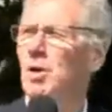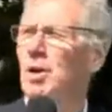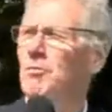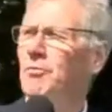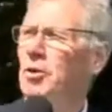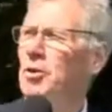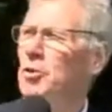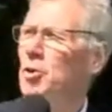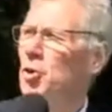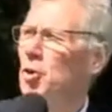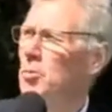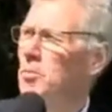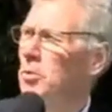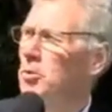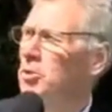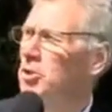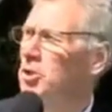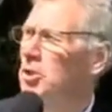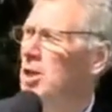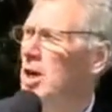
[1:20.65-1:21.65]
We have
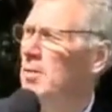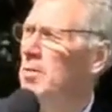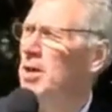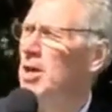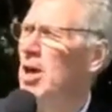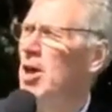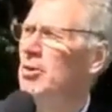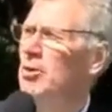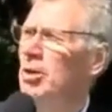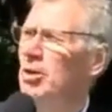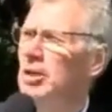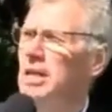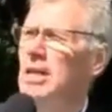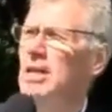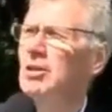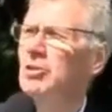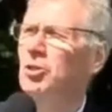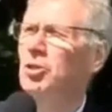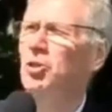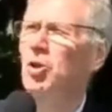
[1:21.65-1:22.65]
renewables coming out our
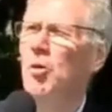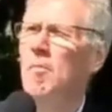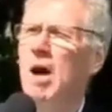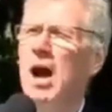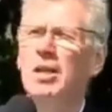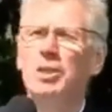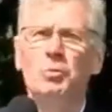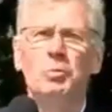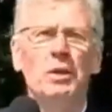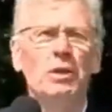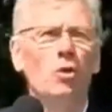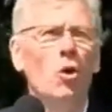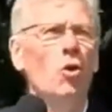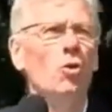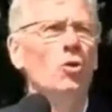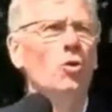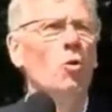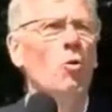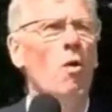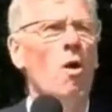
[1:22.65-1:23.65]
ears so much we
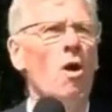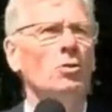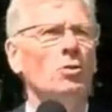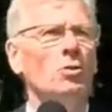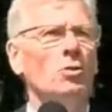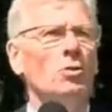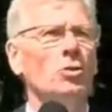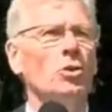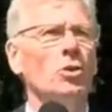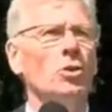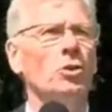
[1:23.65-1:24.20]
don't know what